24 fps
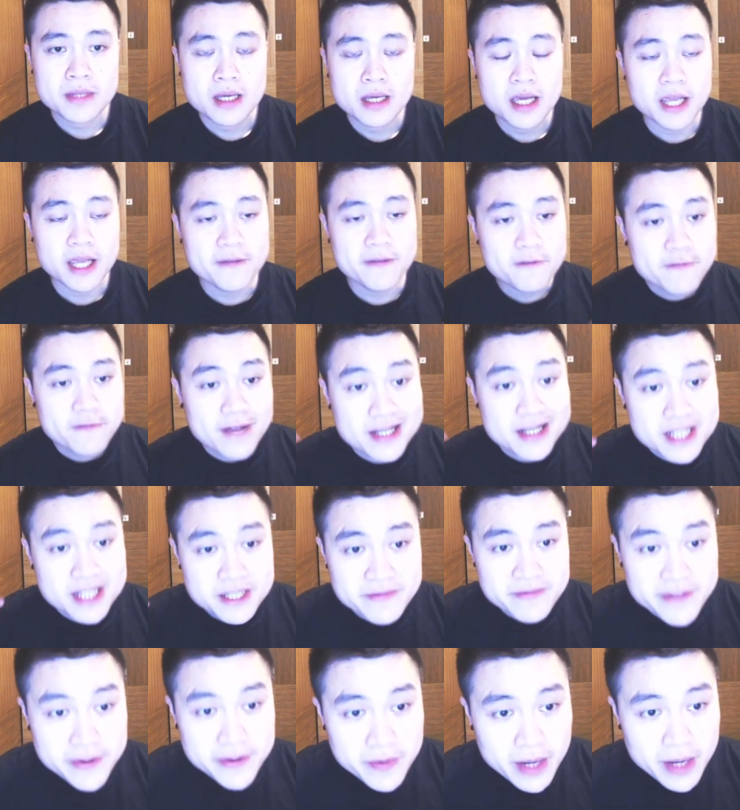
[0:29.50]
If you find this
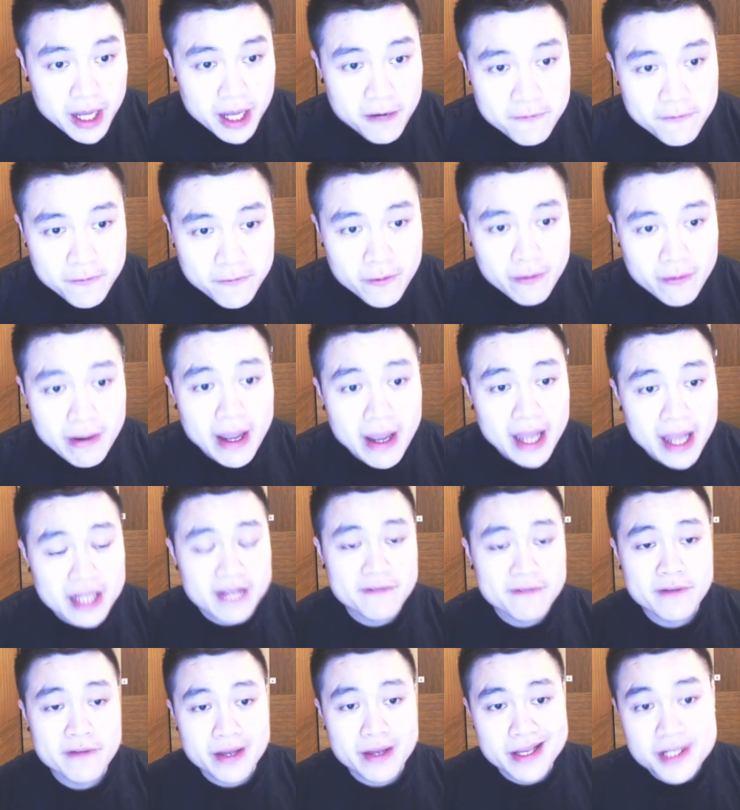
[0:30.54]
video helpful and
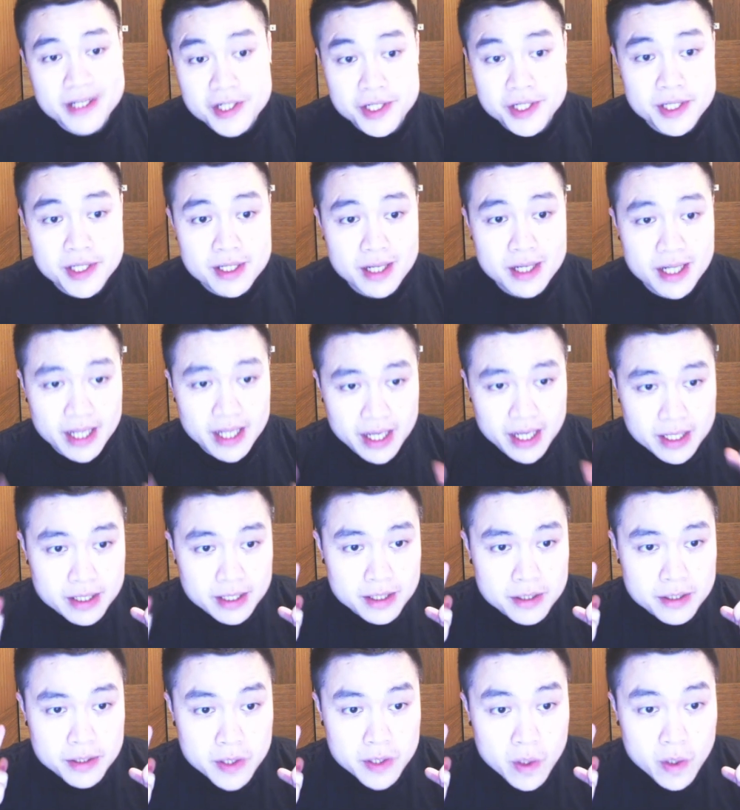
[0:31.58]
if you're interested
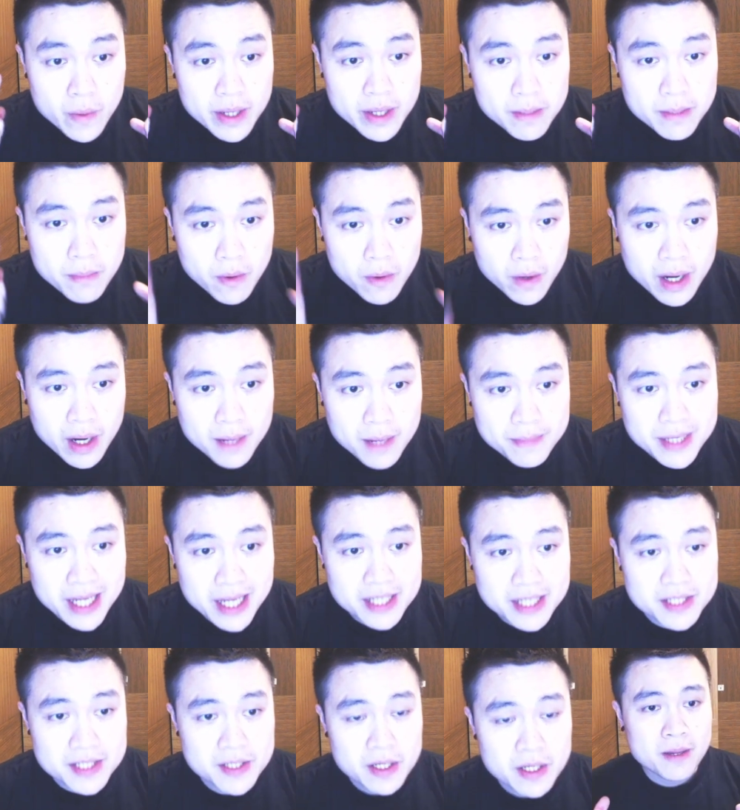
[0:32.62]
in knowing more
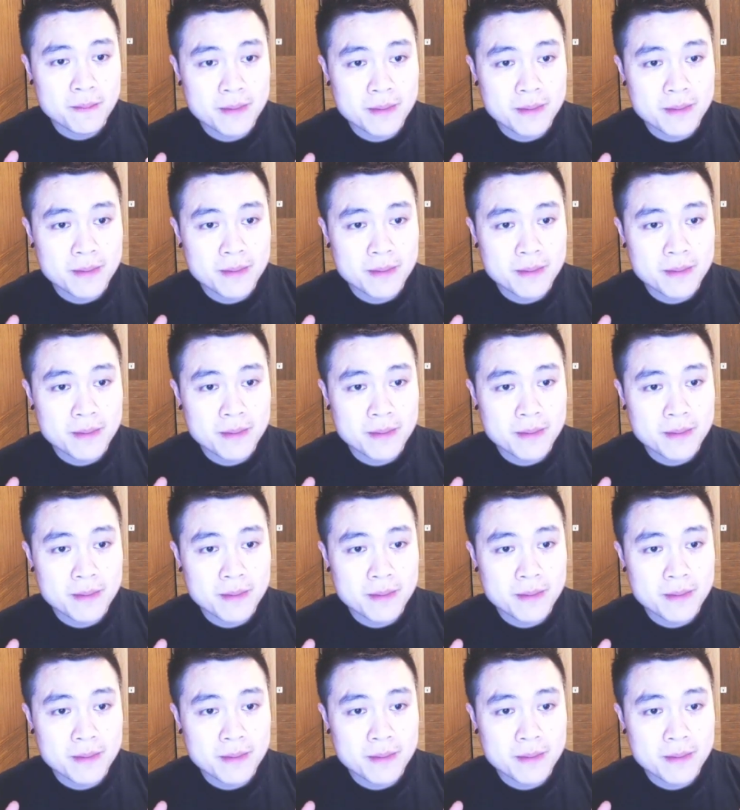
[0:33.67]
updates,